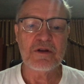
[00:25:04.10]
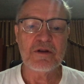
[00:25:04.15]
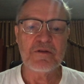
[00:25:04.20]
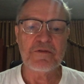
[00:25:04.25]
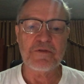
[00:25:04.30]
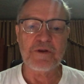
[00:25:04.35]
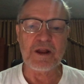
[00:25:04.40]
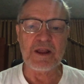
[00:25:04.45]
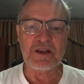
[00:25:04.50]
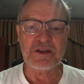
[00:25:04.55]

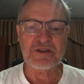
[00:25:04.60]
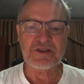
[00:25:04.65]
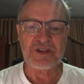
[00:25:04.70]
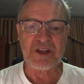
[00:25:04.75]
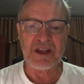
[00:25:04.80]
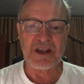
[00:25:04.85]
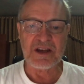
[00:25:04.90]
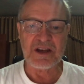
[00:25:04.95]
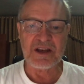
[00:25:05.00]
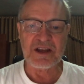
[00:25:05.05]
Frank
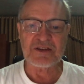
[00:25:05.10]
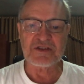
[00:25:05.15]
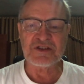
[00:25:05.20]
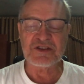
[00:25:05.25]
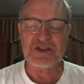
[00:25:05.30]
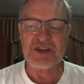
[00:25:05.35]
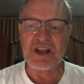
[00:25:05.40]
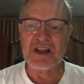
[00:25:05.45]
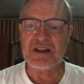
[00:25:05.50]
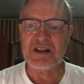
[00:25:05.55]
said, as
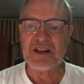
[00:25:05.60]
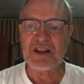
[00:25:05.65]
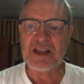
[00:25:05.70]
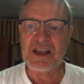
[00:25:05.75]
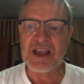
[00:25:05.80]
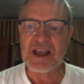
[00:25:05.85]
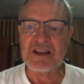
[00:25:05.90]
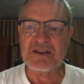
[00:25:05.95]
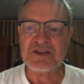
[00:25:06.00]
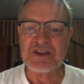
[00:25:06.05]
gently
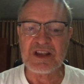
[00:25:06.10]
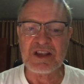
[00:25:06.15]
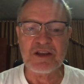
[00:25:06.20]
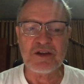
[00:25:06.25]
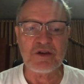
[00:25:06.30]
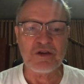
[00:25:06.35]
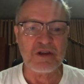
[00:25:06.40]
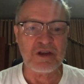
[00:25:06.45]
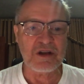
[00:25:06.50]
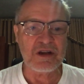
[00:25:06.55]
as he
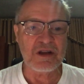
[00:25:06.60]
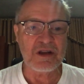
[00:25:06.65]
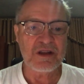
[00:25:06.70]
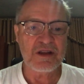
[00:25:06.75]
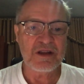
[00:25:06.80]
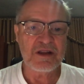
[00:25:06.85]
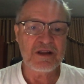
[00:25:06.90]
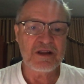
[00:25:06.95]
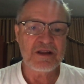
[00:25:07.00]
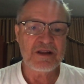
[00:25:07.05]
could.
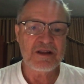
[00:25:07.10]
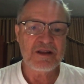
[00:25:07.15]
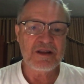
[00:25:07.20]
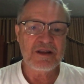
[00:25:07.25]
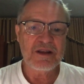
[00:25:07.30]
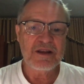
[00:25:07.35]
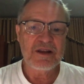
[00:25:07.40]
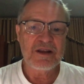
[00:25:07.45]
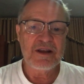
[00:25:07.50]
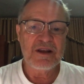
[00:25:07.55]

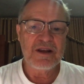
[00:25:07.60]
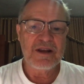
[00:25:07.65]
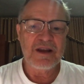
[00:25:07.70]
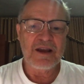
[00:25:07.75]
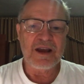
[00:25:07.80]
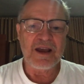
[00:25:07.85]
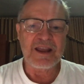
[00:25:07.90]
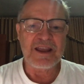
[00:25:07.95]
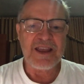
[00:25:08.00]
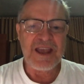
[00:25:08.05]

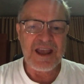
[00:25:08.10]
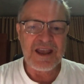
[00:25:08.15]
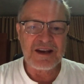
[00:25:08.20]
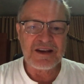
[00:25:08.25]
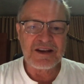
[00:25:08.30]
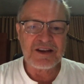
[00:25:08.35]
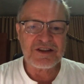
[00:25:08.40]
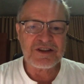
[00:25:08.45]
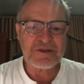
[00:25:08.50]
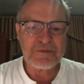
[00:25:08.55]
I
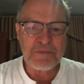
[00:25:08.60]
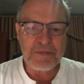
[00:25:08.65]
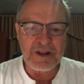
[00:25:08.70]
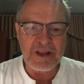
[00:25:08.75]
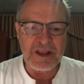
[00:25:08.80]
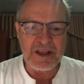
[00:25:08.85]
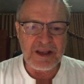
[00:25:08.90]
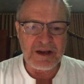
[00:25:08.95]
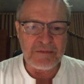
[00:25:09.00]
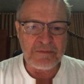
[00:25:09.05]
can't
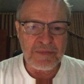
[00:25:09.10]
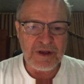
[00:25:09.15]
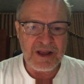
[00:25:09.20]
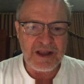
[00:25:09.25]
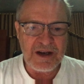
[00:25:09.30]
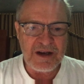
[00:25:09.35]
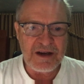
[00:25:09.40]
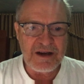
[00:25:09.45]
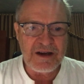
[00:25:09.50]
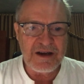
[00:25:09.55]
explain,
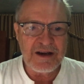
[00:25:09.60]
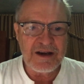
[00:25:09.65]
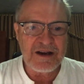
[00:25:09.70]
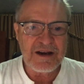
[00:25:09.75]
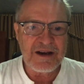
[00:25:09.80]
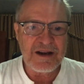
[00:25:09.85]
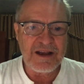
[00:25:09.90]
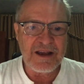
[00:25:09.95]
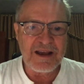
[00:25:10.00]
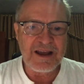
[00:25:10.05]
but
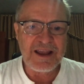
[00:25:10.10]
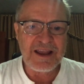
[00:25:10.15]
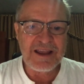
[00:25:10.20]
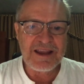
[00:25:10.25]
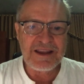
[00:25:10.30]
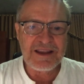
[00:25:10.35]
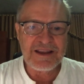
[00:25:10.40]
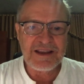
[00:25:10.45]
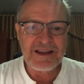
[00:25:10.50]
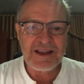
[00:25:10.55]

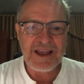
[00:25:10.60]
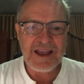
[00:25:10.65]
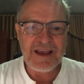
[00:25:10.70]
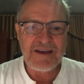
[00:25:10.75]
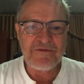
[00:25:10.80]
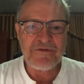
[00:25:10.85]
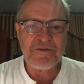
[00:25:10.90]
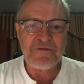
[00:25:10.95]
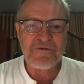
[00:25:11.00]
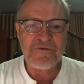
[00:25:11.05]
I
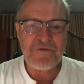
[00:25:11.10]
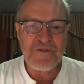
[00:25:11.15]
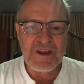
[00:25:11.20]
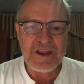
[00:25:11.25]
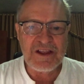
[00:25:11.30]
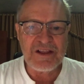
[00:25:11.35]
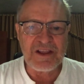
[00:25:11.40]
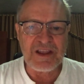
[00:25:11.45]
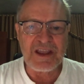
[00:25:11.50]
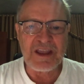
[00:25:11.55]
have a
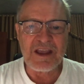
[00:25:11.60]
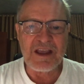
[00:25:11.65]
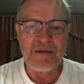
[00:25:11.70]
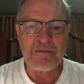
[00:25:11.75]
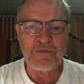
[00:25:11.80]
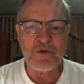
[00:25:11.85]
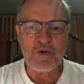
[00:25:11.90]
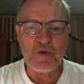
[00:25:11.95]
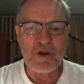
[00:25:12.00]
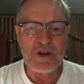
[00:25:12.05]
feeling
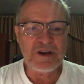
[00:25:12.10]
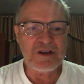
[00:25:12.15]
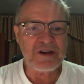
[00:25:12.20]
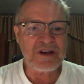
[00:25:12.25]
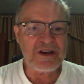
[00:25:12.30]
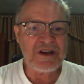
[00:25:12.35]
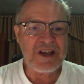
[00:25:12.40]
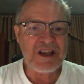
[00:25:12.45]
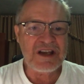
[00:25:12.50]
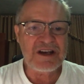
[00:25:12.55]
I'm going to
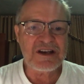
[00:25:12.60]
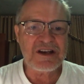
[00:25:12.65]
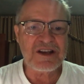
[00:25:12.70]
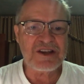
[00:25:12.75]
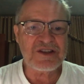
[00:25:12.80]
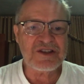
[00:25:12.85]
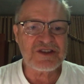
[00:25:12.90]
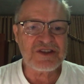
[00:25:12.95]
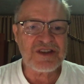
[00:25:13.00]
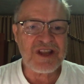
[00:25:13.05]
need to
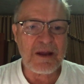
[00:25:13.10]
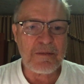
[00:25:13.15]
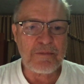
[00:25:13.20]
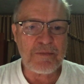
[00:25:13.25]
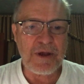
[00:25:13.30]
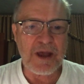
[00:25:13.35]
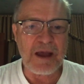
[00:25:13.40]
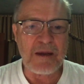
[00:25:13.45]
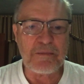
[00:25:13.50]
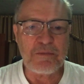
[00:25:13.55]
step
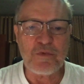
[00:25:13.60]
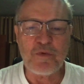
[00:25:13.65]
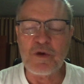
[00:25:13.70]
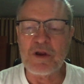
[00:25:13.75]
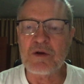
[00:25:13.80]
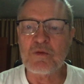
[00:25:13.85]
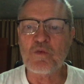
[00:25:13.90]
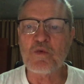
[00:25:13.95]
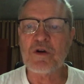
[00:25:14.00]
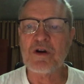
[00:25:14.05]
up
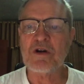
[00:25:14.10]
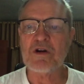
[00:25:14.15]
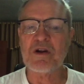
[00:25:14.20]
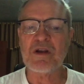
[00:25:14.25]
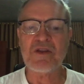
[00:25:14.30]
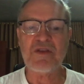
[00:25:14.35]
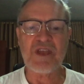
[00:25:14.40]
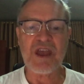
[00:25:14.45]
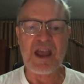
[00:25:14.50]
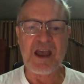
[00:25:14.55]
when we're
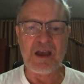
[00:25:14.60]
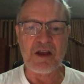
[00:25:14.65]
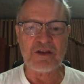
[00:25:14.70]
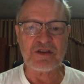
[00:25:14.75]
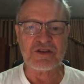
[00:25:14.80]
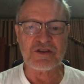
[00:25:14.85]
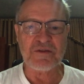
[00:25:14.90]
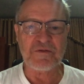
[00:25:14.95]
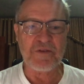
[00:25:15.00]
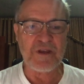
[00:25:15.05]
in the
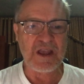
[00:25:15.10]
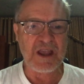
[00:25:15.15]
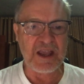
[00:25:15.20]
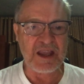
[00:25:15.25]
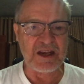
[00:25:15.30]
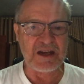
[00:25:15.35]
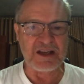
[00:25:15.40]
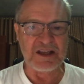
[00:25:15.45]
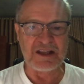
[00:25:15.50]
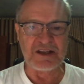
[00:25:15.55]
house of
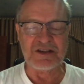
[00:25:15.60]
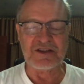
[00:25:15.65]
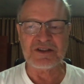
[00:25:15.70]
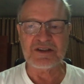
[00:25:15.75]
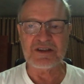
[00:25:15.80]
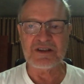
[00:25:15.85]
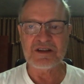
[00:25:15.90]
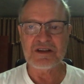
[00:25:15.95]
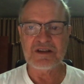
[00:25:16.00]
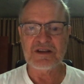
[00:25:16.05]

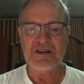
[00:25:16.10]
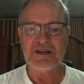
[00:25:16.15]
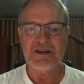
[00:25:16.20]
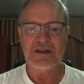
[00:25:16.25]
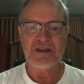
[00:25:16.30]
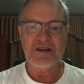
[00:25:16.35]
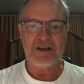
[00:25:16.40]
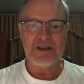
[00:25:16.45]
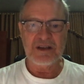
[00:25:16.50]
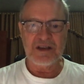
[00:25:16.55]
Hades.
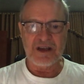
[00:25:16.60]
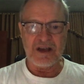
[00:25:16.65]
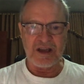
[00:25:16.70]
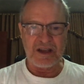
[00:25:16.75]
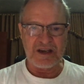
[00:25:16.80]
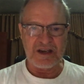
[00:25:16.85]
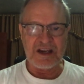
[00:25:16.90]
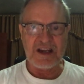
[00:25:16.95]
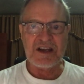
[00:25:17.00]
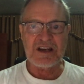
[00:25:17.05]

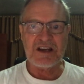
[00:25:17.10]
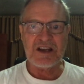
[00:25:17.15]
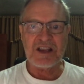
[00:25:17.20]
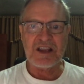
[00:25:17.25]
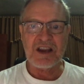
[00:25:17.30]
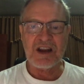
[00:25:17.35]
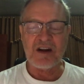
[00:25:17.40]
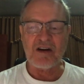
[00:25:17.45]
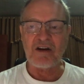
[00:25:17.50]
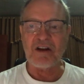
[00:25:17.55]
I need to
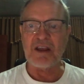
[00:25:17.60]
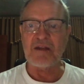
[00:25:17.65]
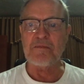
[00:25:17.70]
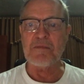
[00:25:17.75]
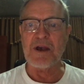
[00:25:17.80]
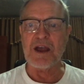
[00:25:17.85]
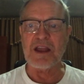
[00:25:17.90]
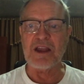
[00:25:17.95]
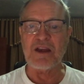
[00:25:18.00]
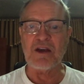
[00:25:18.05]
carry
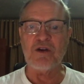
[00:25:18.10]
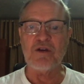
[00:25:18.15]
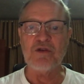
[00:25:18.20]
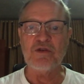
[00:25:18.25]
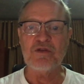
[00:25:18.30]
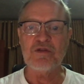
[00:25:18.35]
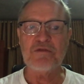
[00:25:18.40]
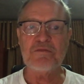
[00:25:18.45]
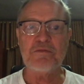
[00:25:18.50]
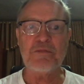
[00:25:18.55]
my
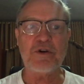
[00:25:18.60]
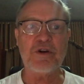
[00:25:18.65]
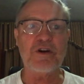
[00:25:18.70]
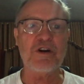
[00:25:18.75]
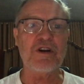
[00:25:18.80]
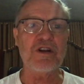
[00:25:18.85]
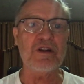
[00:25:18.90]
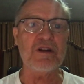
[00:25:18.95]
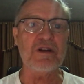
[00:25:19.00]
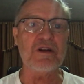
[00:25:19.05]
own
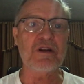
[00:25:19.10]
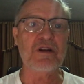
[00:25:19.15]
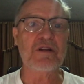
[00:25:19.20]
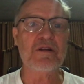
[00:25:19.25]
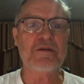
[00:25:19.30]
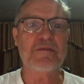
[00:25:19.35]
burden.